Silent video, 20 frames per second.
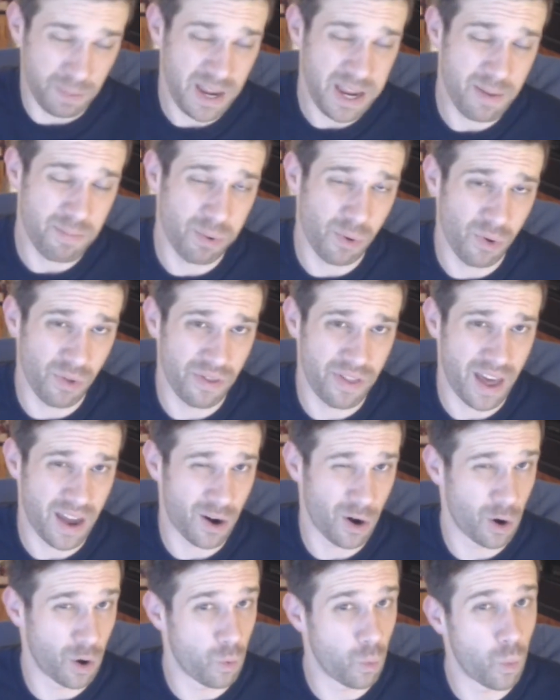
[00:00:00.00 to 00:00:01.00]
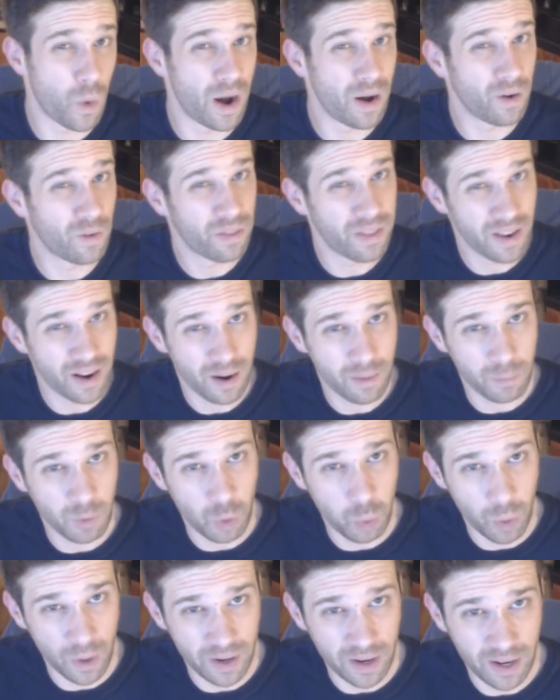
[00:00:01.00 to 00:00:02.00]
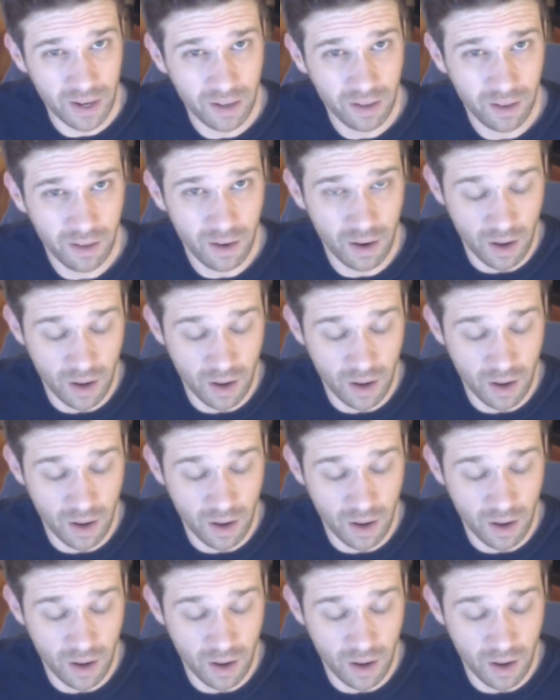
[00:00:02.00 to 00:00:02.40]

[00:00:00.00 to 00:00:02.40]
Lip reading: people that are aware that I'm quitting,